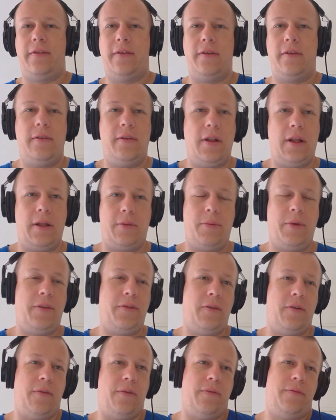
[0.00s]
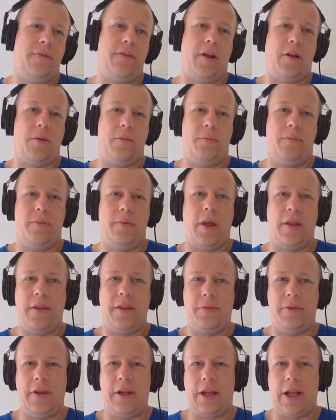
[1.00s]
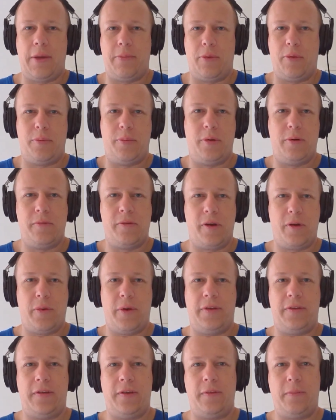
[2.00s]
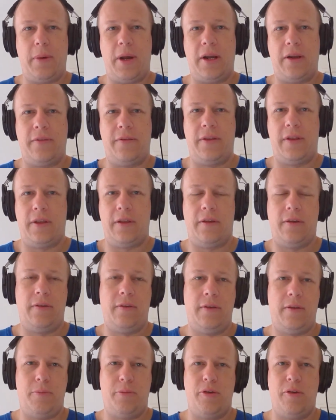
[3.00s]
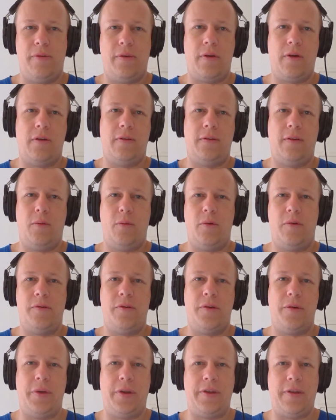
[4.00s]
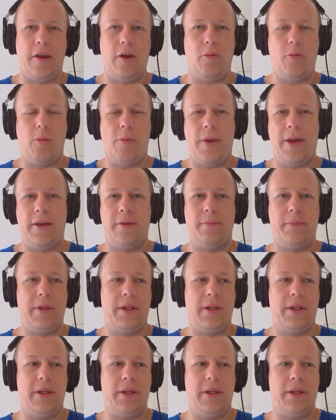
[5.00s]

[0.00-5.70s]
And like we sort of started, I think we did a couple of pull requests as part of the proof of concept we were doing to help them out.